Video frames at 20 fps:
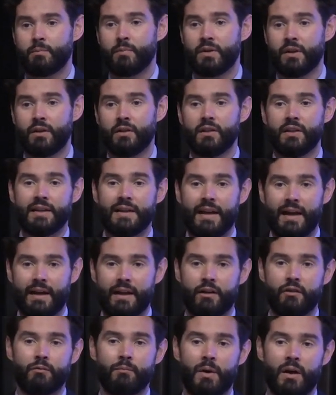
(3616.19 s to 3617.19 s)
particularly
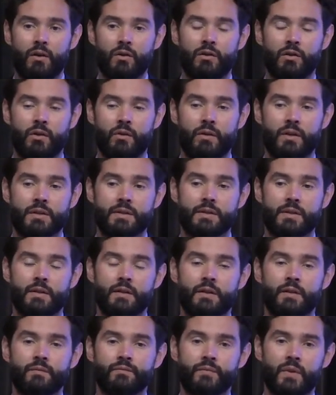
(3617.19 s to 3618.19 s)
negative myoclonus.